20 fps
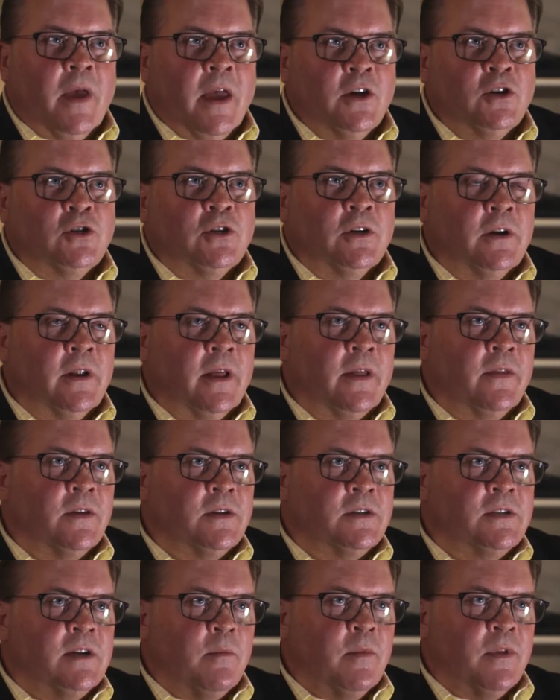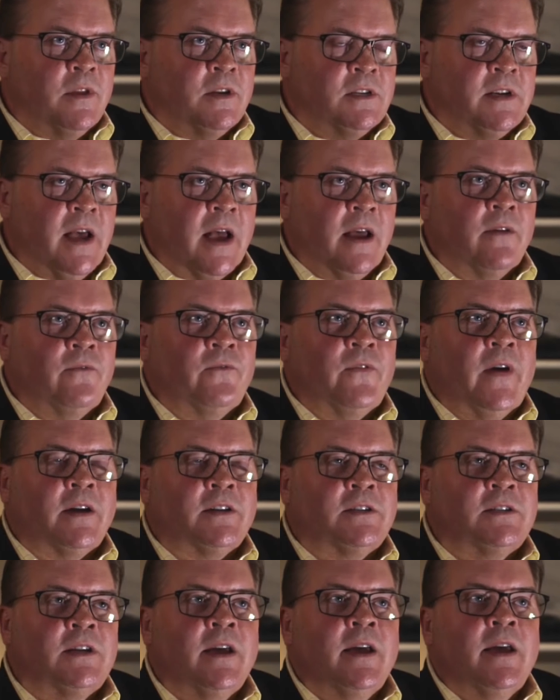the patient and some of the side
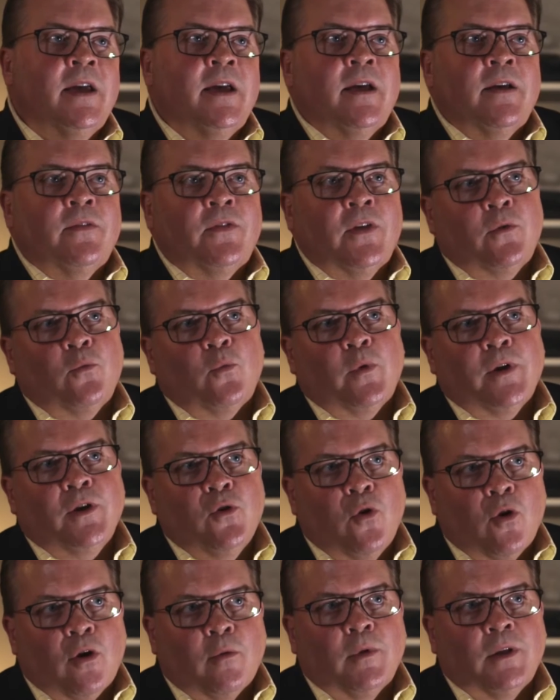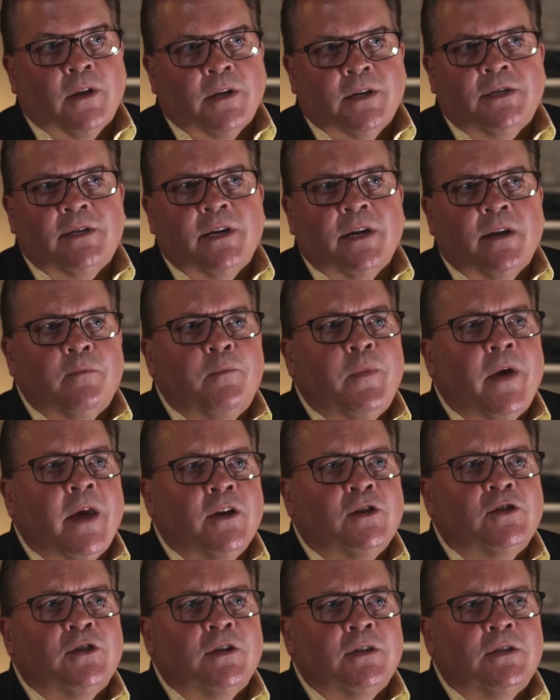effects that we normally see in
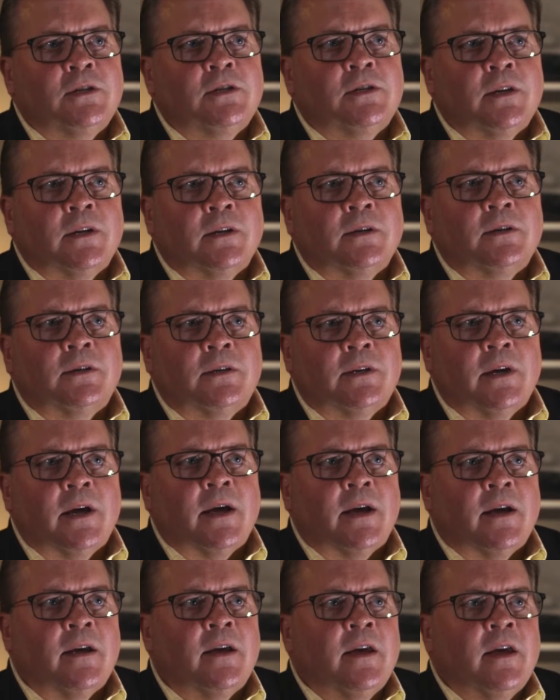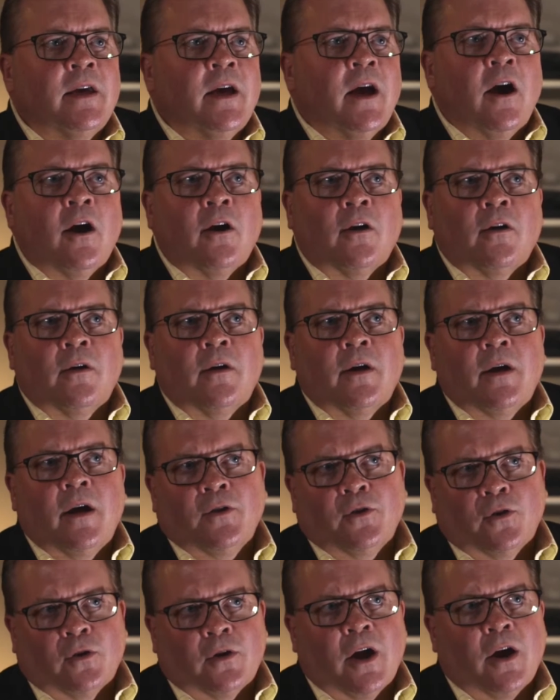patients that are
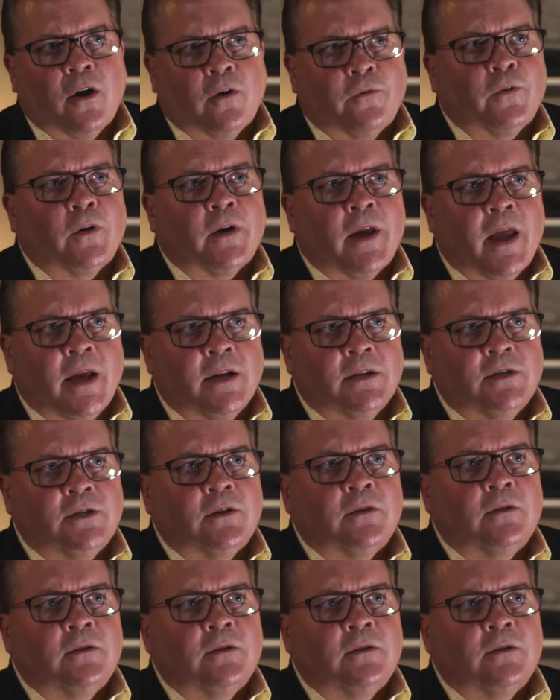under care for cancer.